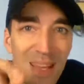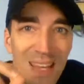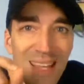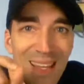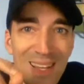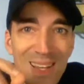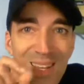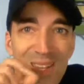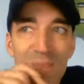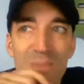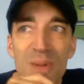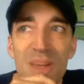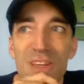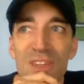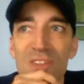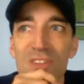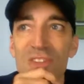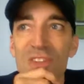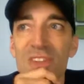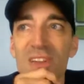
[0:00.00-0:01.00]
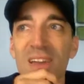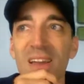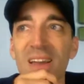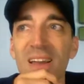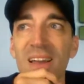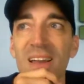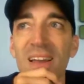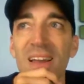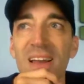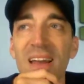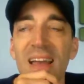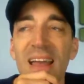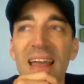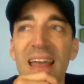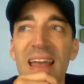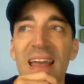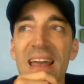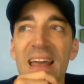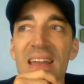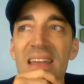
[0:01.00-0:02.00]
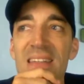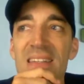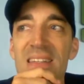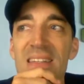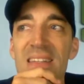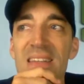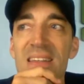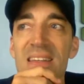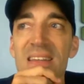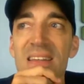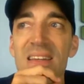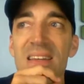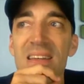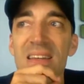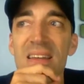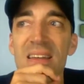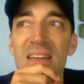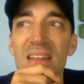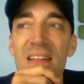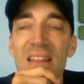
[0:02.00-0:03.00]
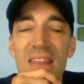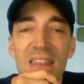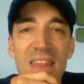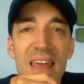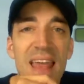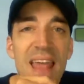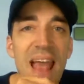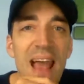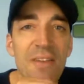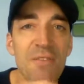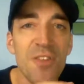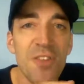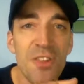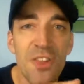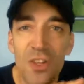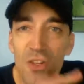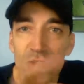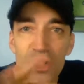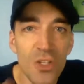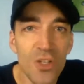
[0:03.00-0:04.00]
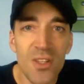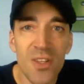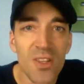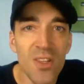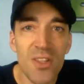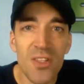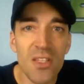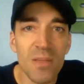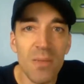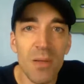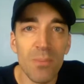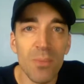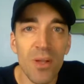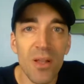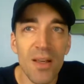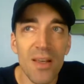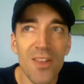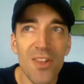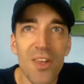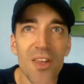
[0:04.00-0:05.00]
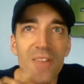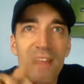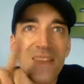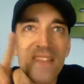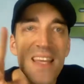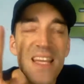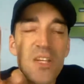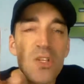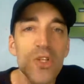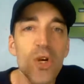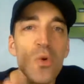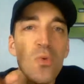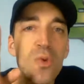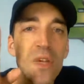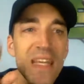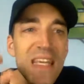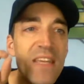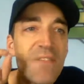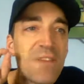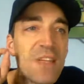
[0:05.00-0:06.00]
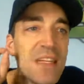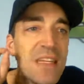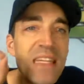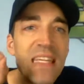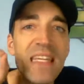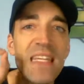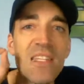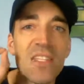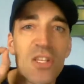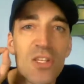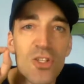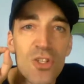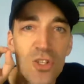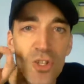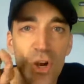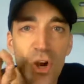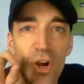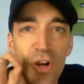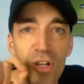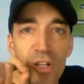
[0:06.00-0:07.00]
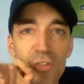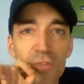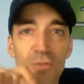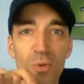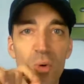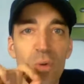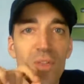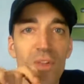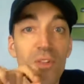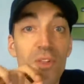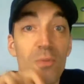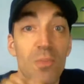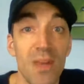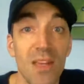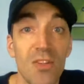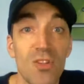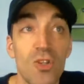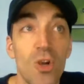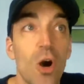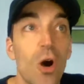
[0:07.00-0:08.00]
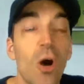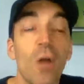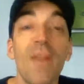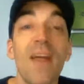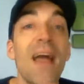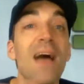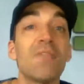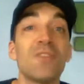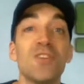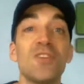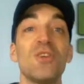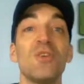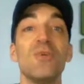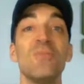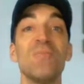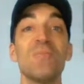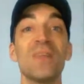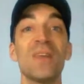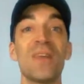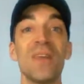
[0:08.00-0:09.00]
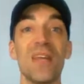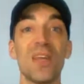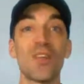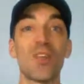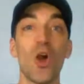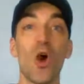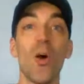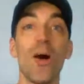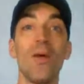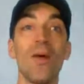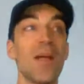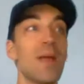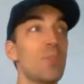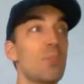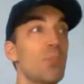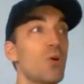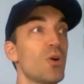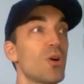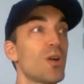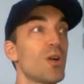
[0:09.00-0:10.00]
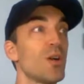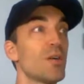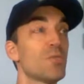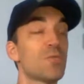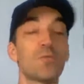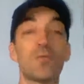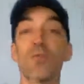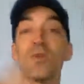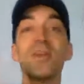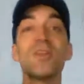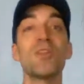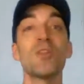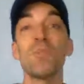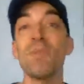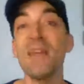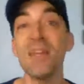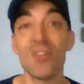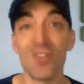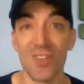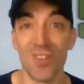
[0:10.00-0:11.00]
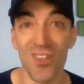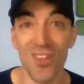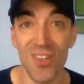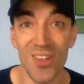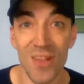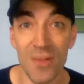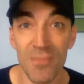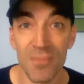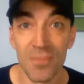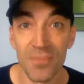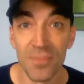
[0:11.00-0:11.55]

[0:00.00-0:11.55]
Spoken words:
making speech. And they have such a good system in place that they don't even need to charge for the speech. All they have to do is go out and book free speeches,